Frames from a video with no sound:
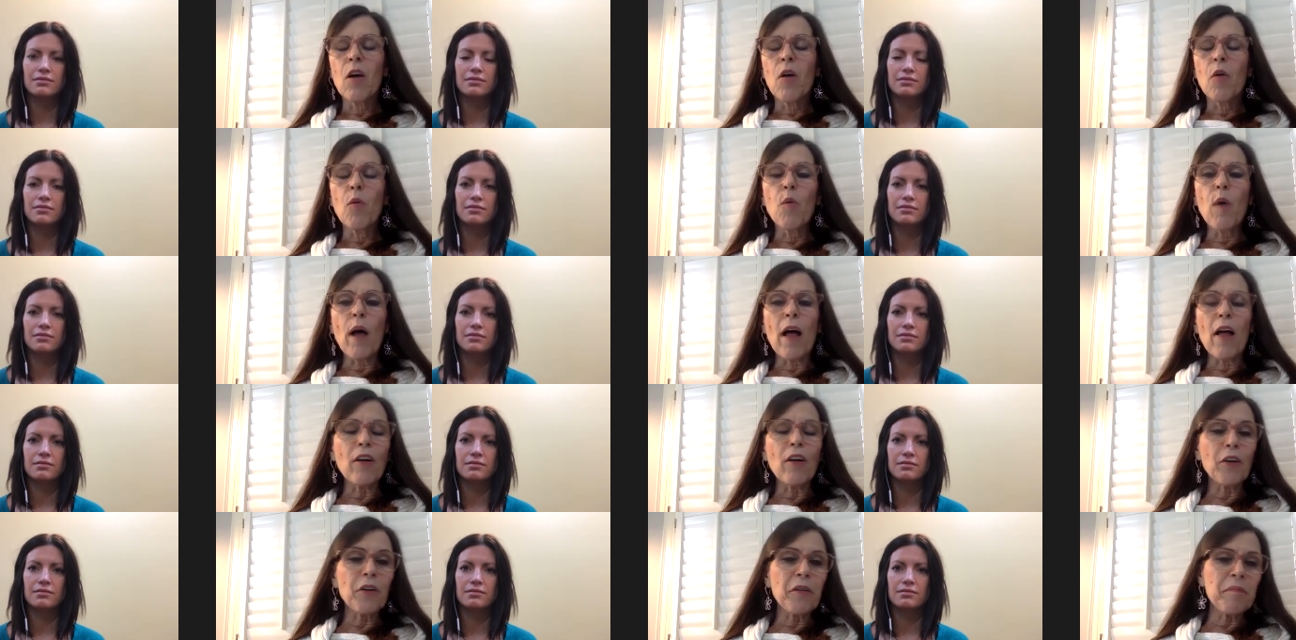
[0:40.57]

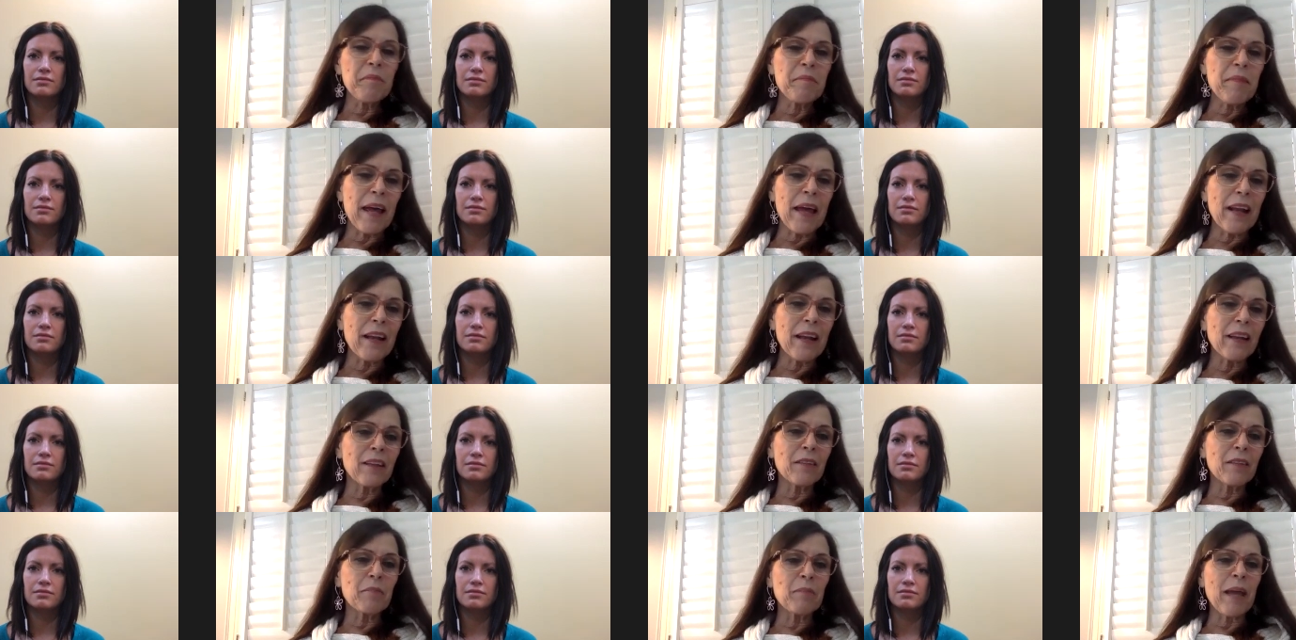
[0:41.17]
Speaker 1: Welcome,
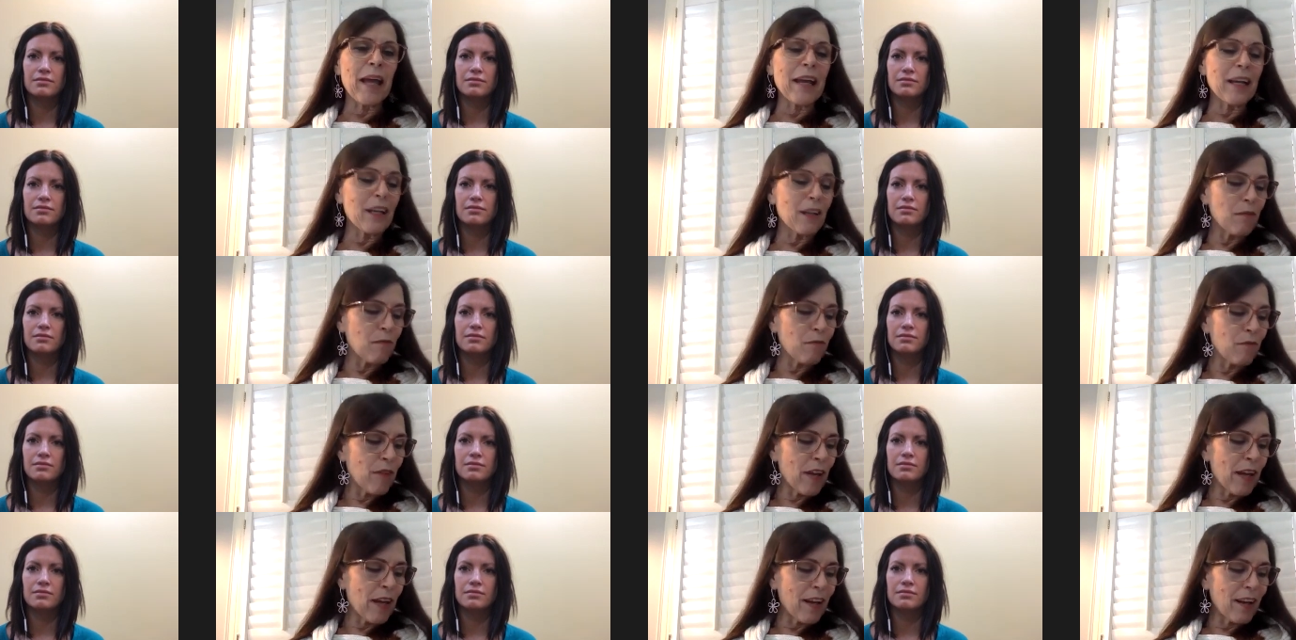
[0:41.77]
Me- Meagan
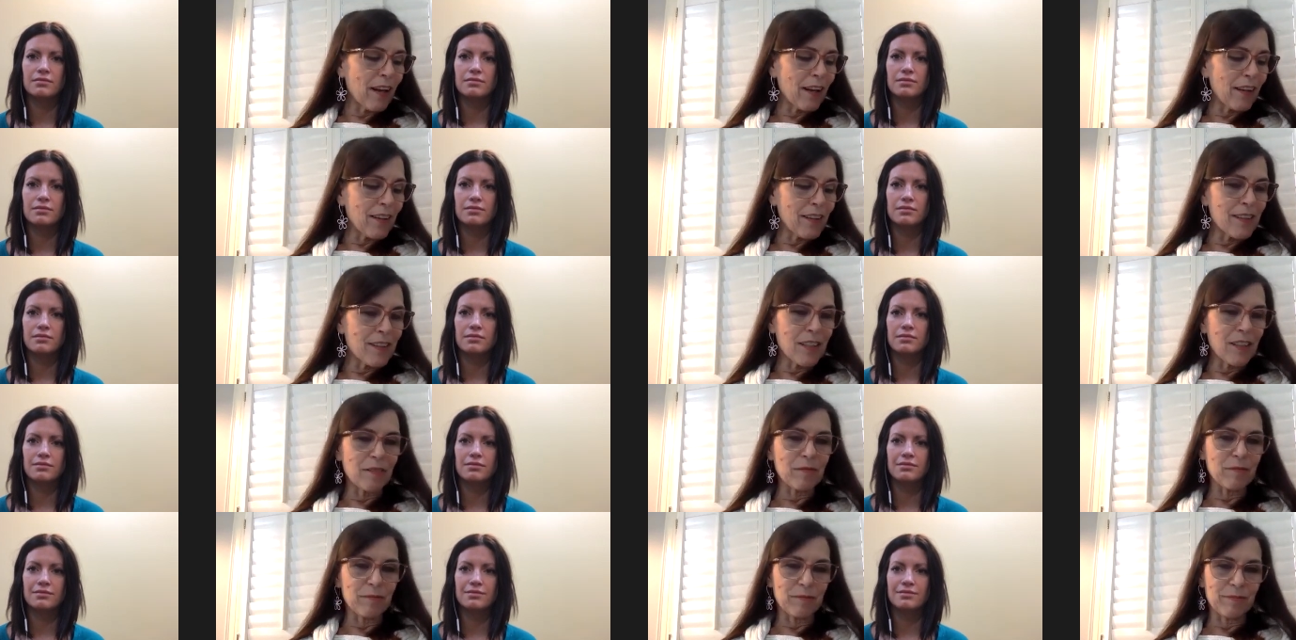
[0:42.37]

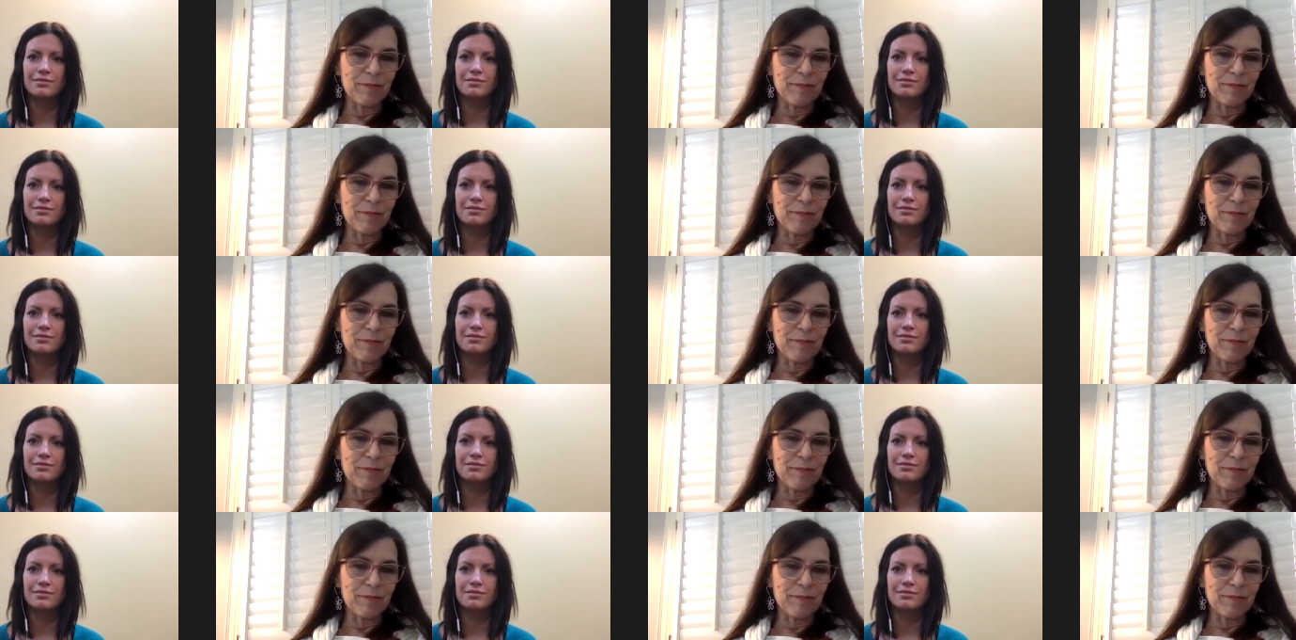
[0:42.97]
Fettes.